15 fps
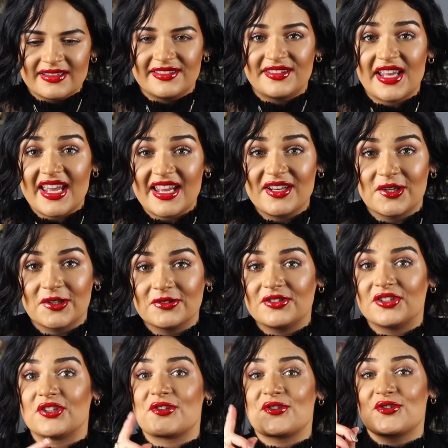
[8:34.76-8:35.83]
They know
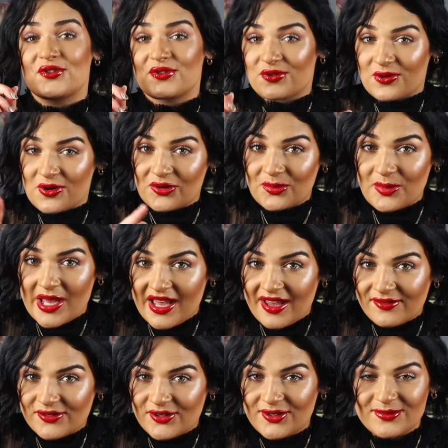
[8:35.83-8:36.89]
their strong
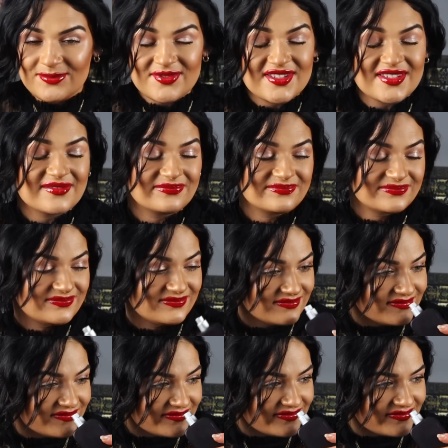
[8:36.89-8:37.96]
perfumes.
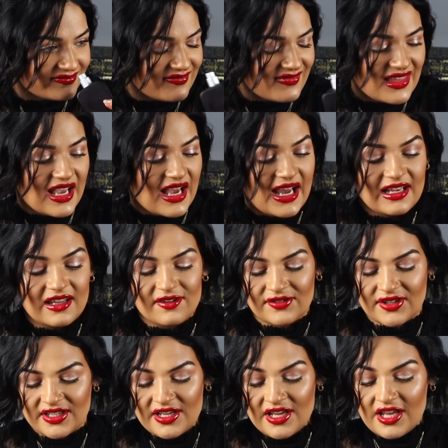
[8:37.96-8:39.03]
I love
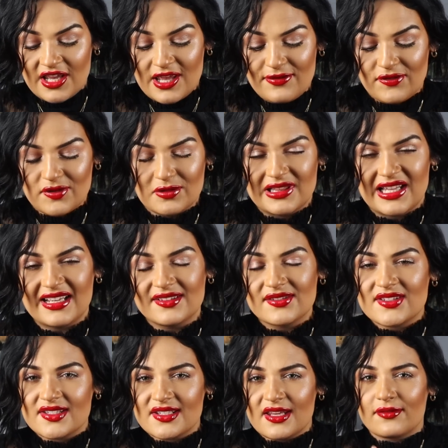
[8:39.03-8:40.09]
it. If you would like to
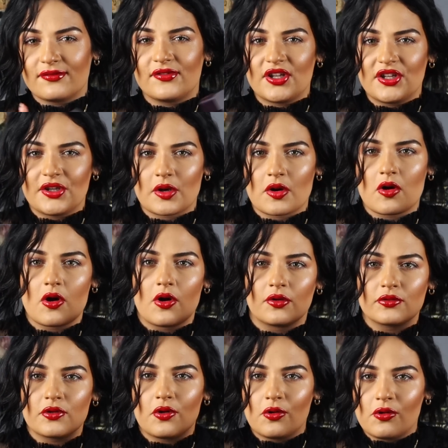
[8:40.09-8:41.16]
see a video
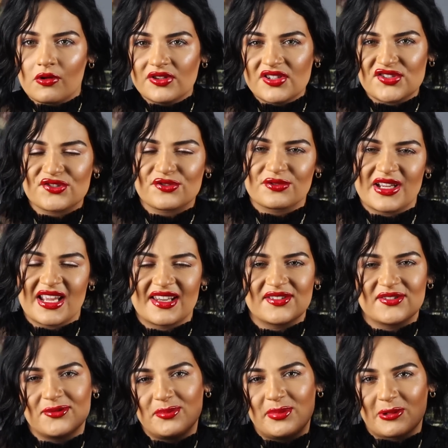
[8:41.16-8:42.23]
on all these
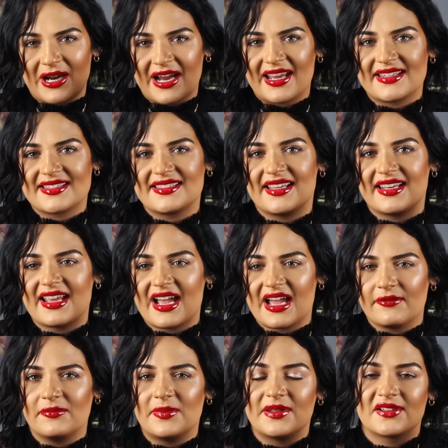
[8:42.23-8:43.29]
oriental brands that
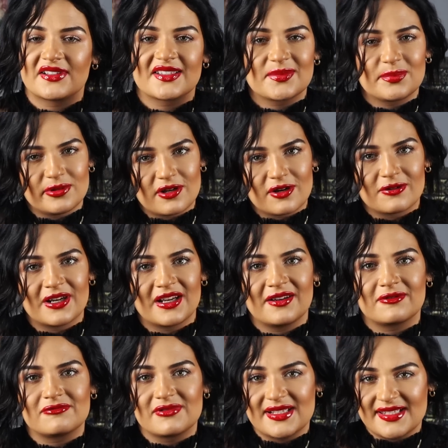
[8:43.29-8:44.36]
I've been
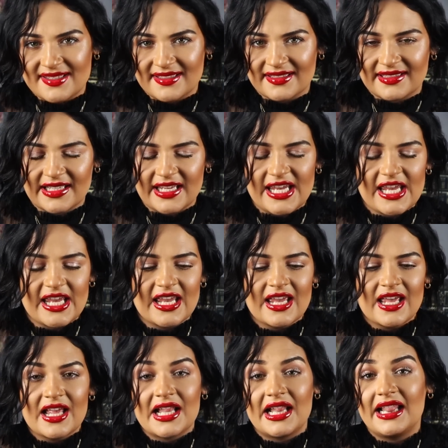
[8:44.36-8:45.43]
exploring recently,
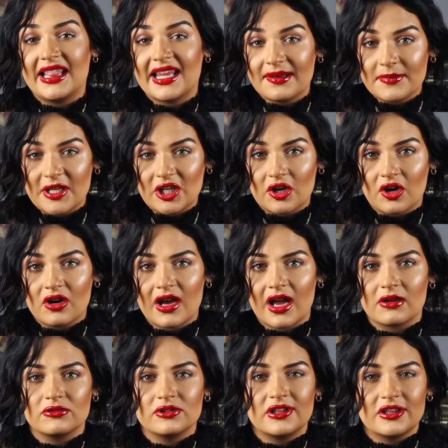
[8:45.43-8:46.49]
let me know.
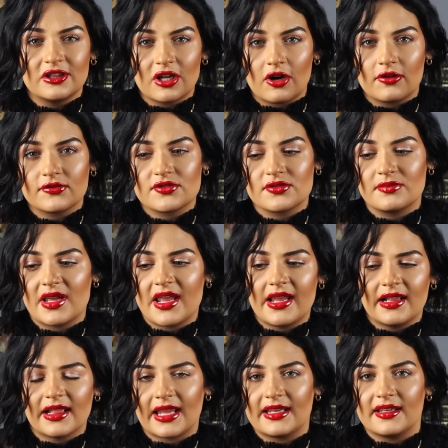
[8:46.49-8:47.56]
I would love to
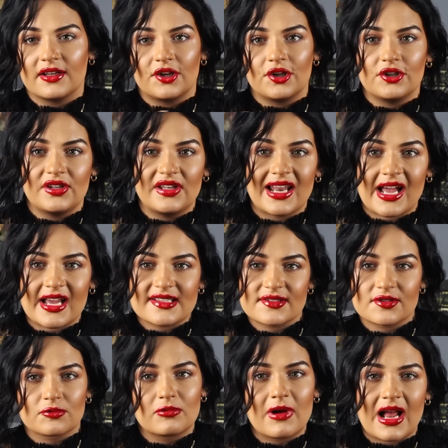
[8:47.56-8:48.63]
make like a
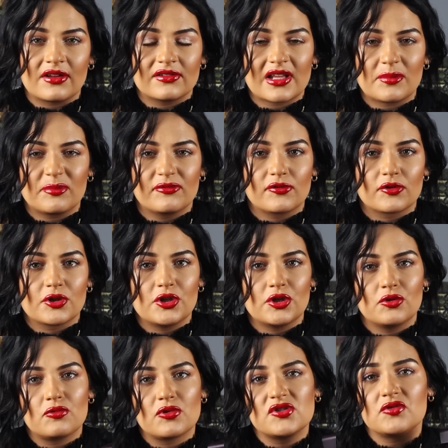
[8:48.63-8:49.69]
nice roundup for
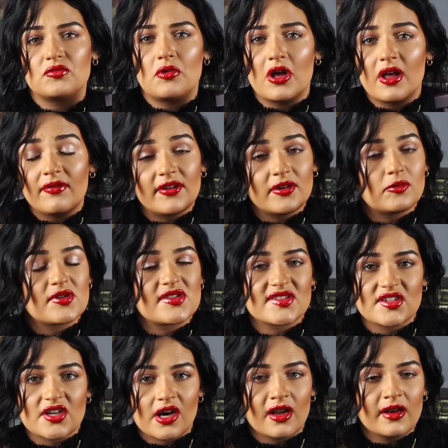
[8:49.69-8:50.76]
you, what's worth it,
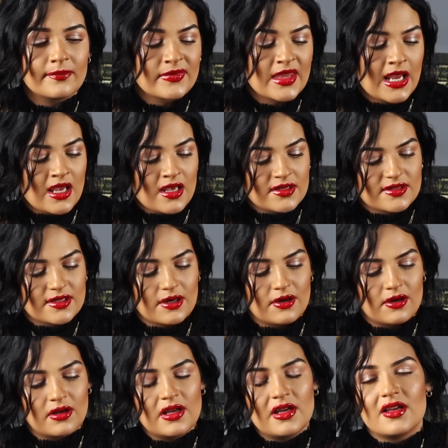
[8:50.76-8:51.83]
what's not.
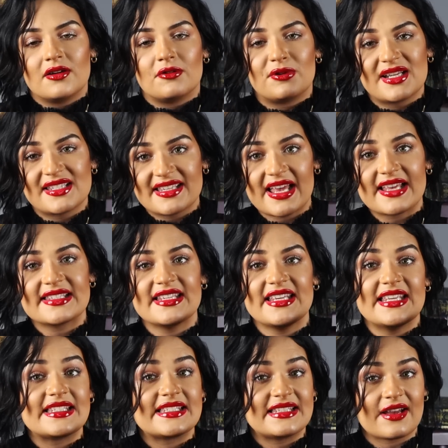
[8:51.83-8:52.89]
So Rasasi
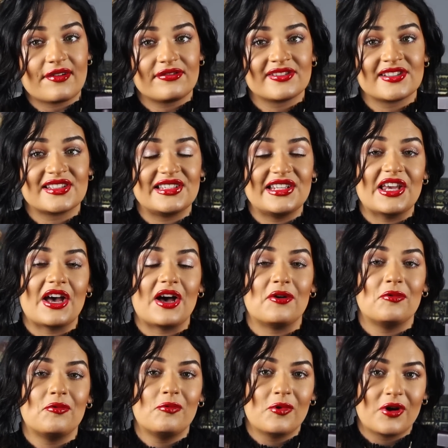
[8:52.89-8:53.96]
is definitely
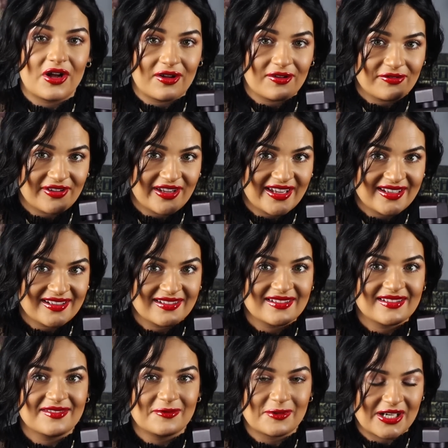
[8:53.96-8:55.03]
a worth it
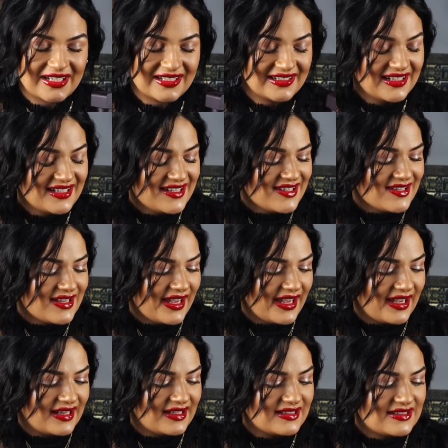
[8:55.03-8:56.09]
one.
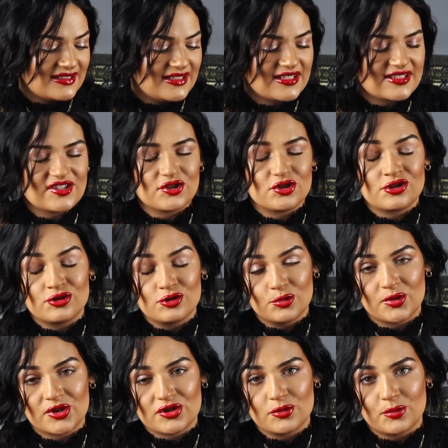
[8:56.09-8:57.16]
And this is
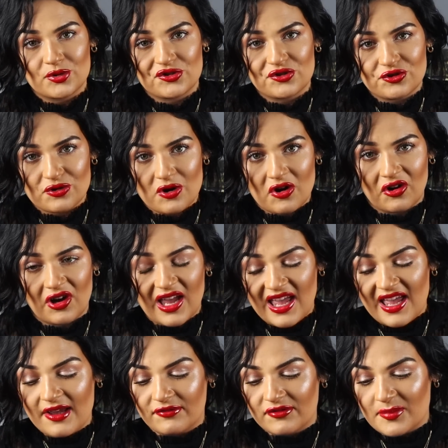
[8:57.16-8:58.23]
super strong.
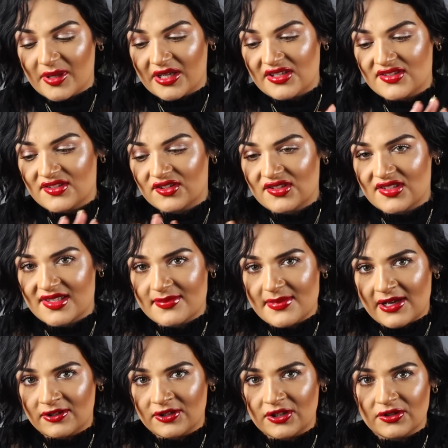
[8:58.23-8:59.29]
Everybody's gonna
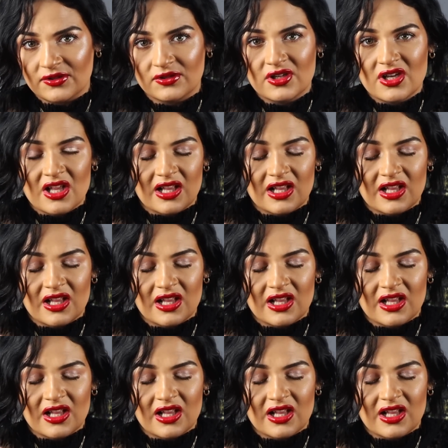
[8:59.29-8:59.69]
smell you.